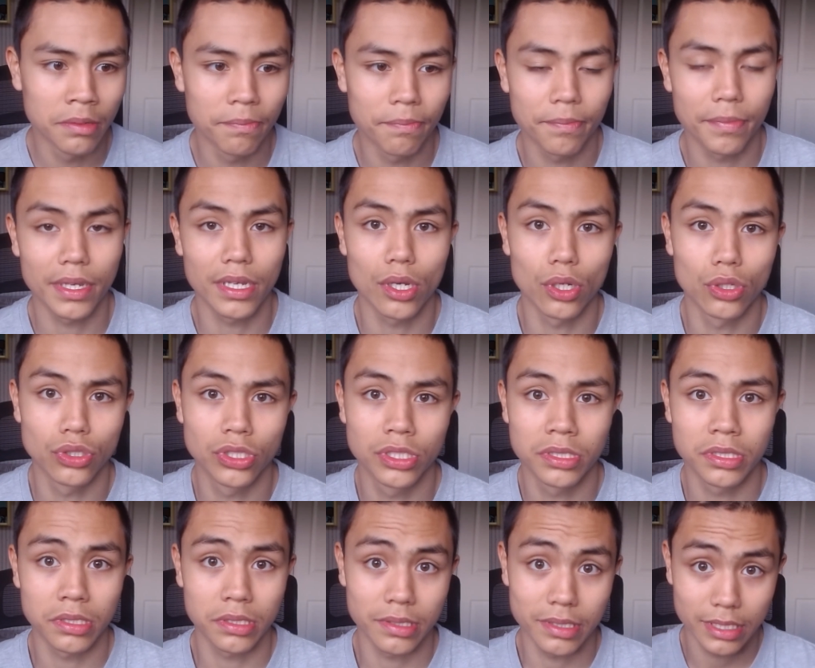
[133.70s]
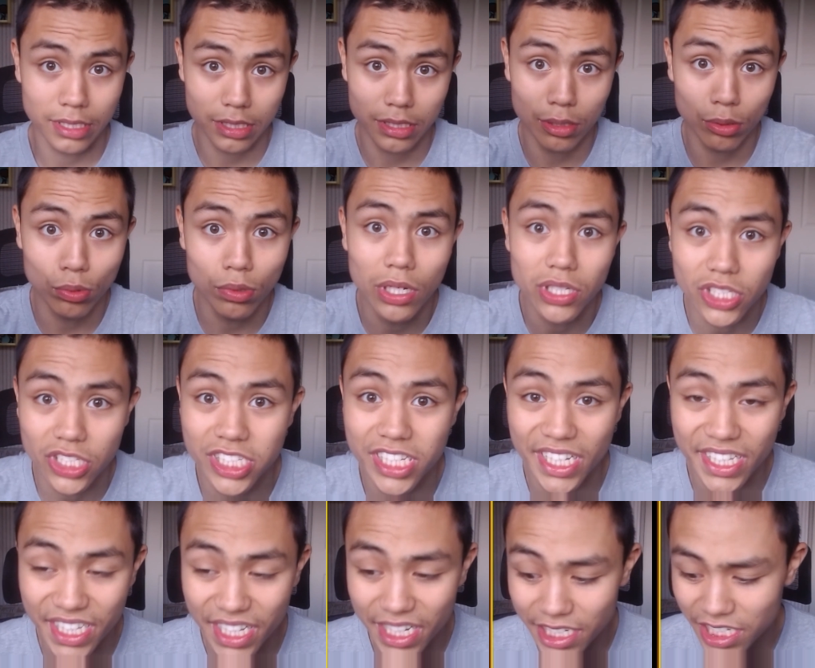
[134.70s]
because you're
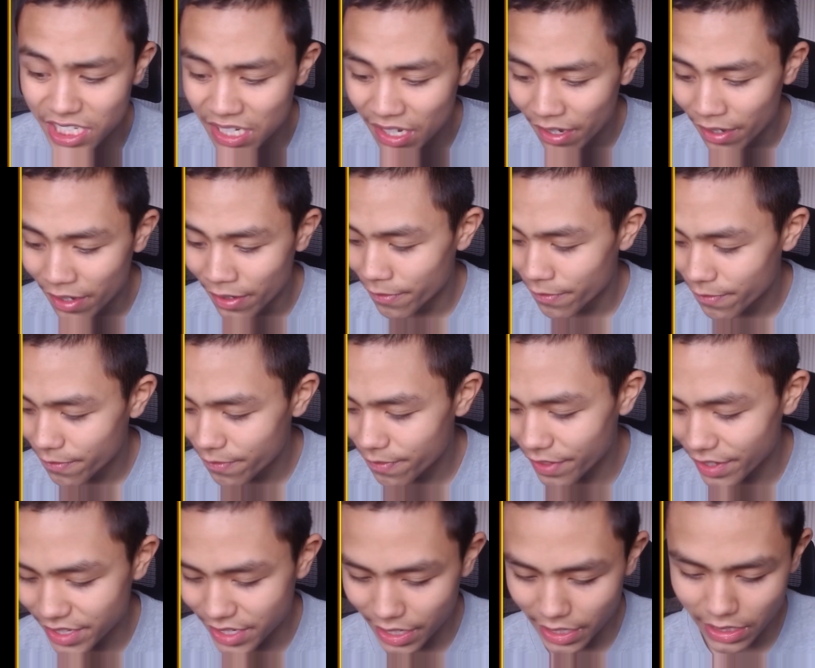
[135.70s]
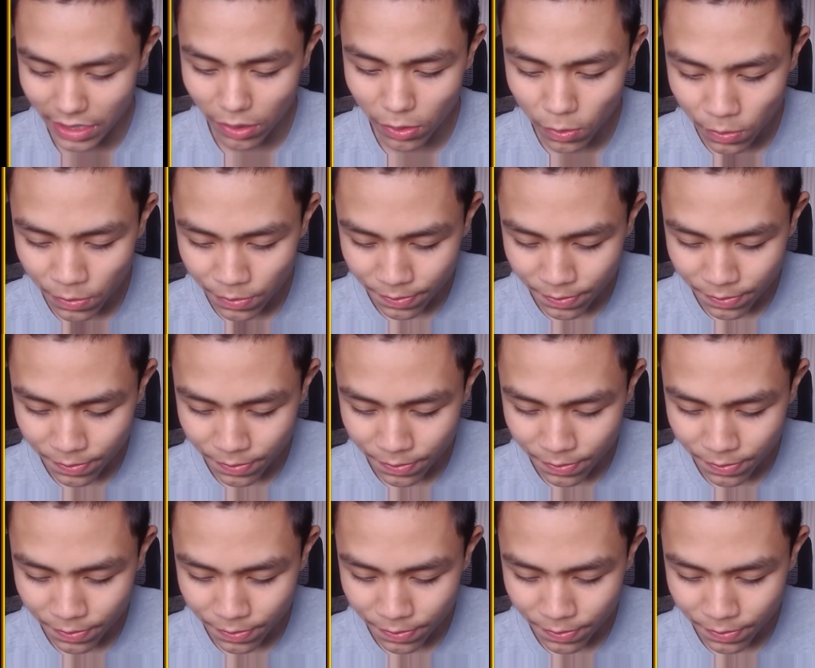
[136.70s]
watching this video.